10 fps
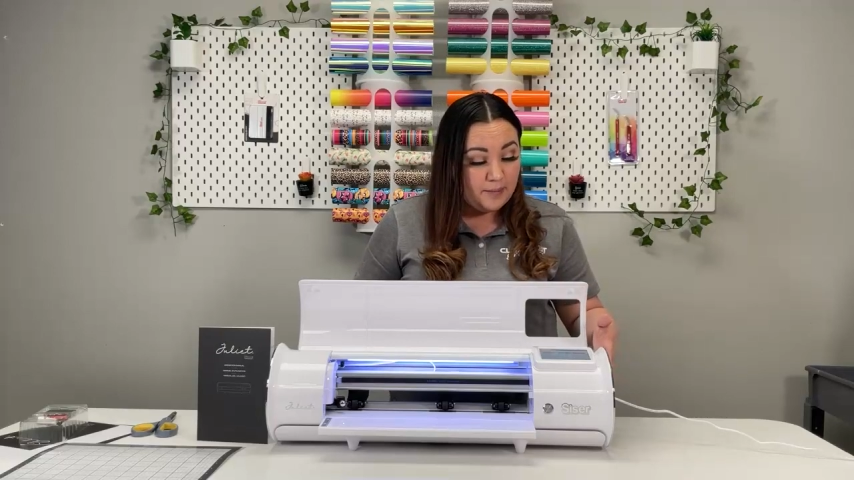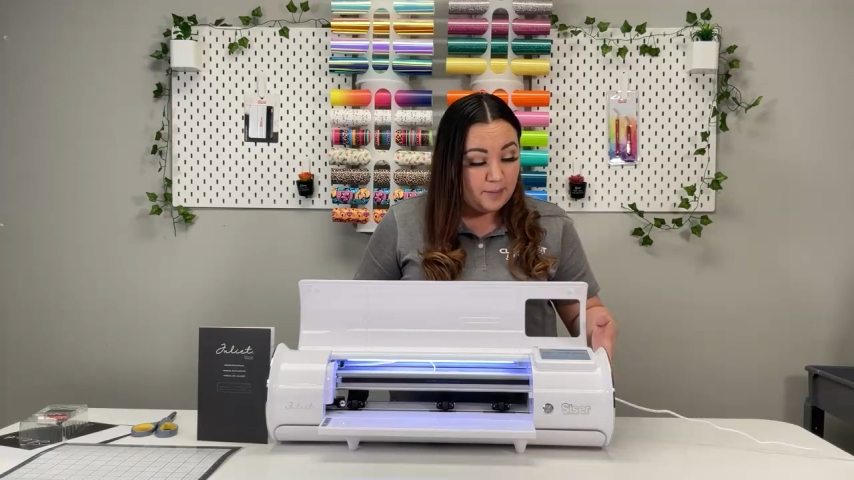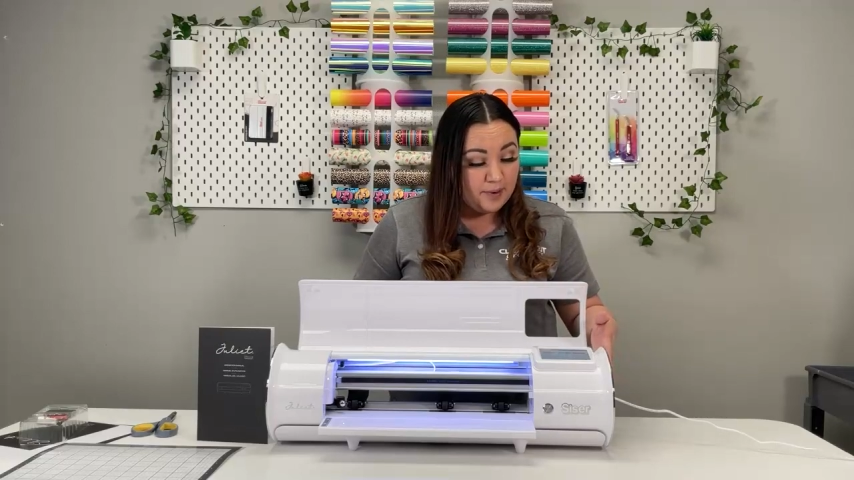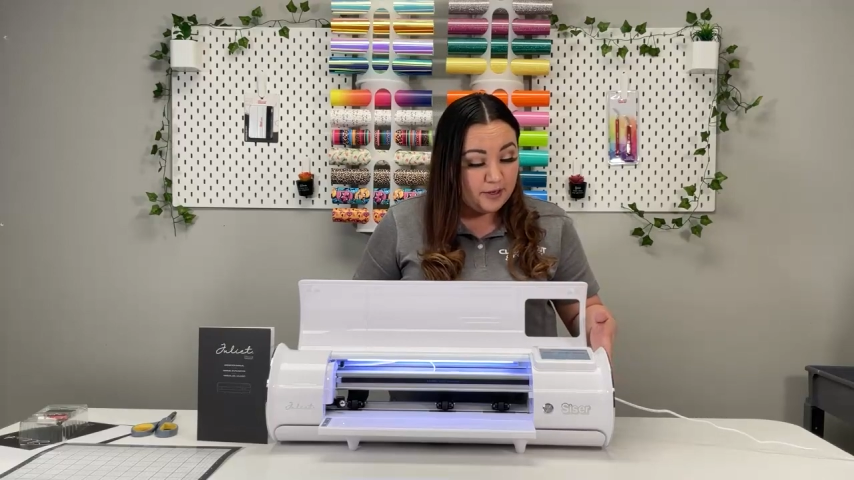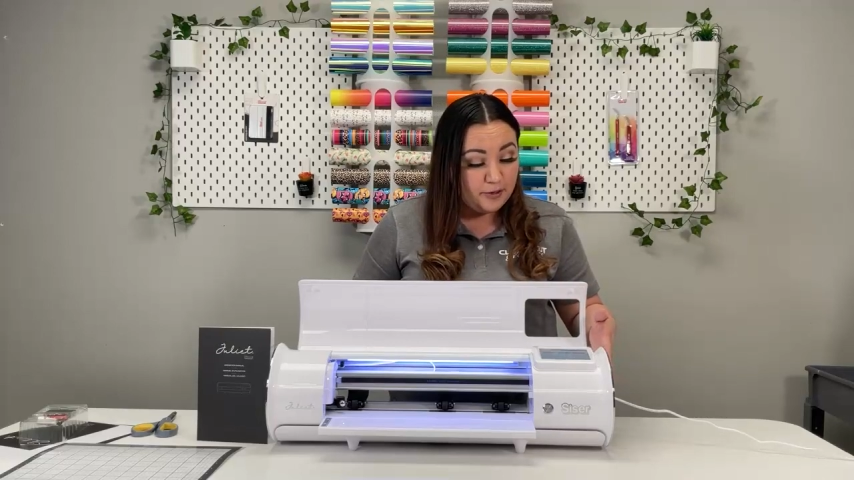
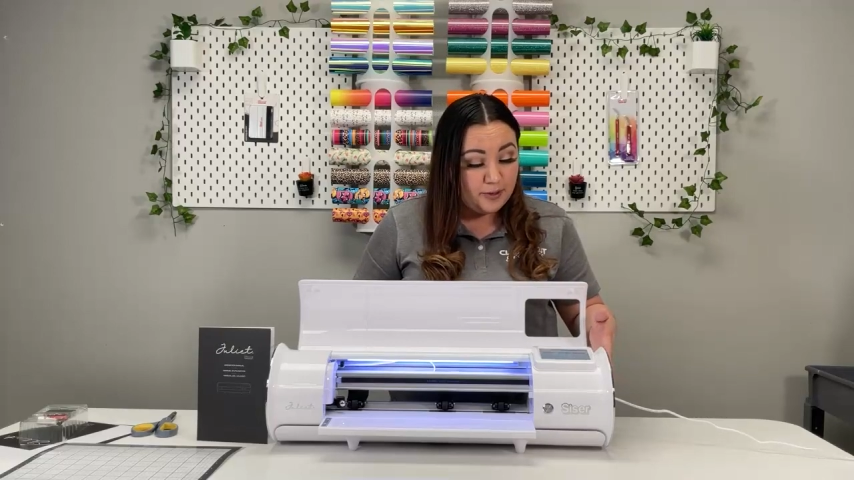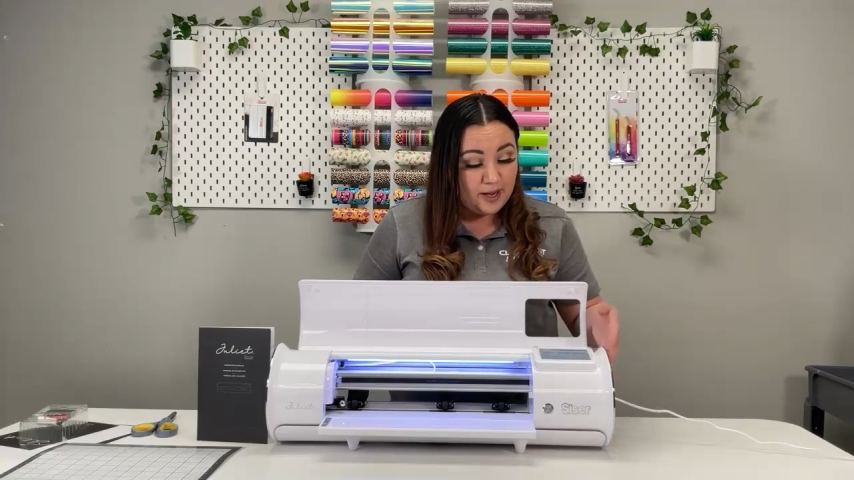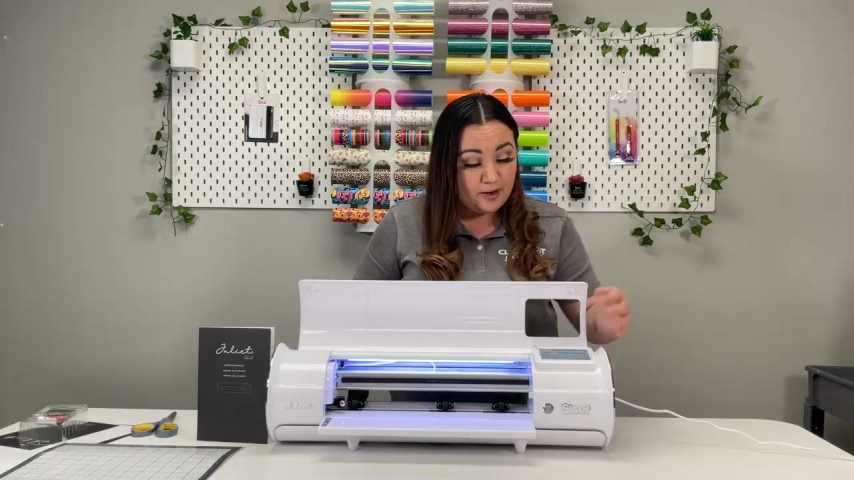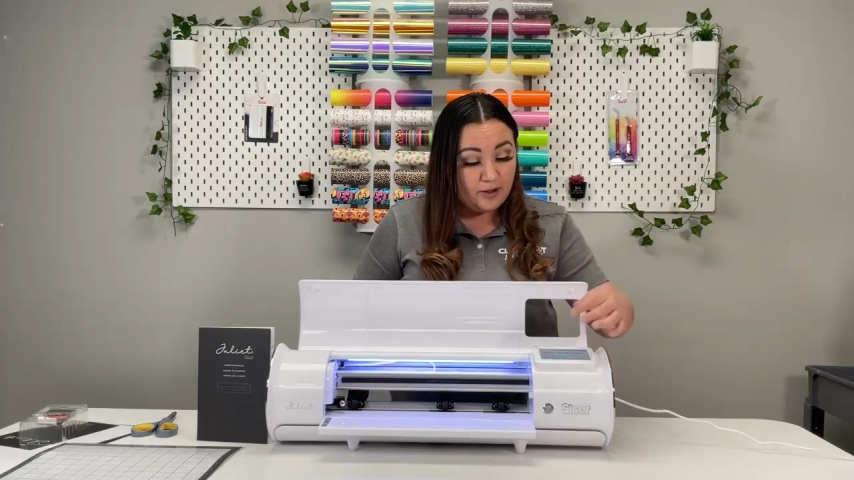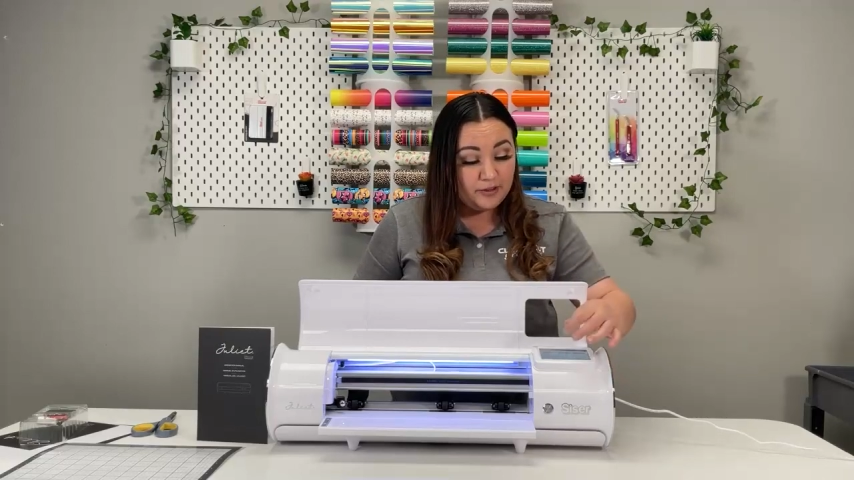But you
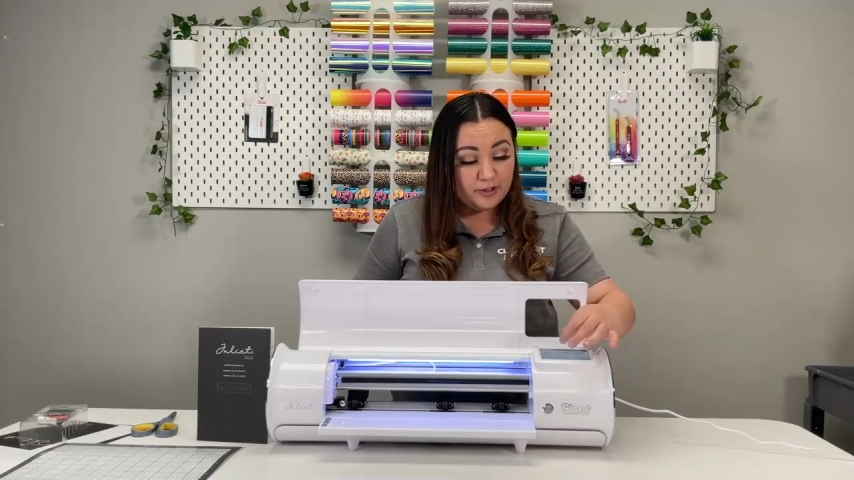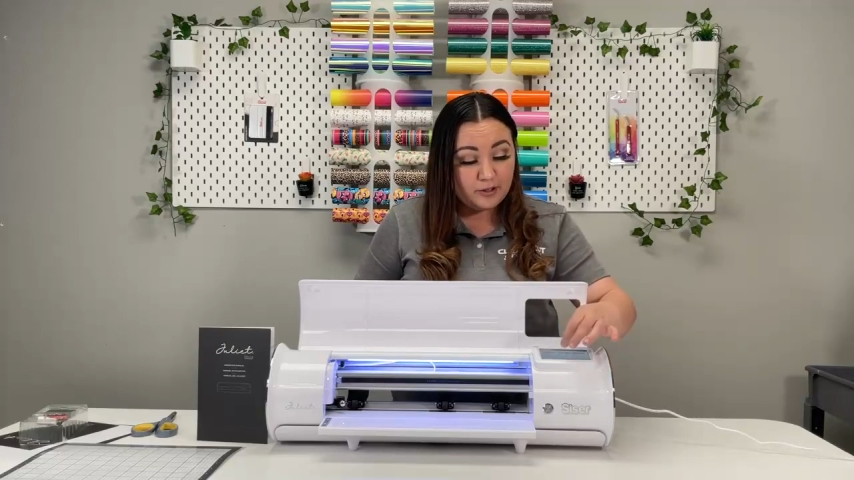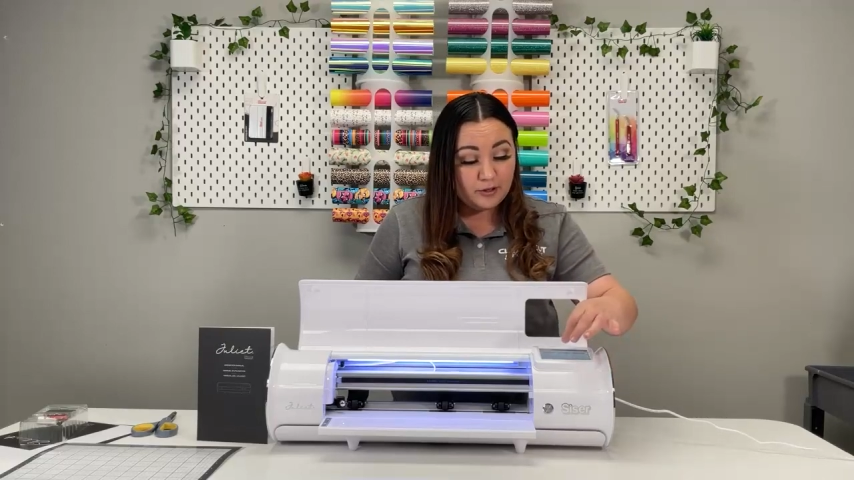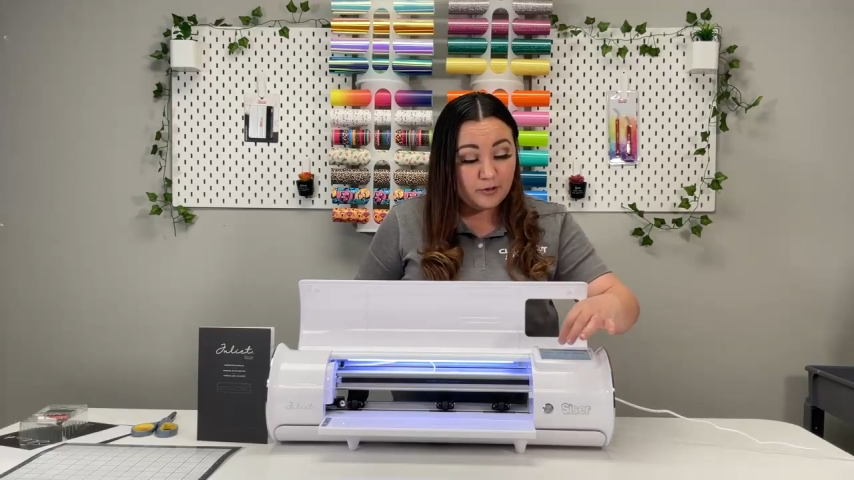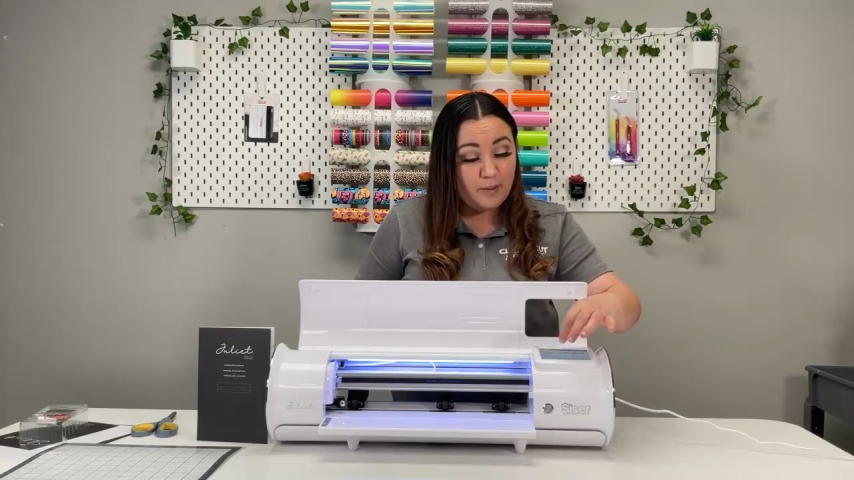can, there's also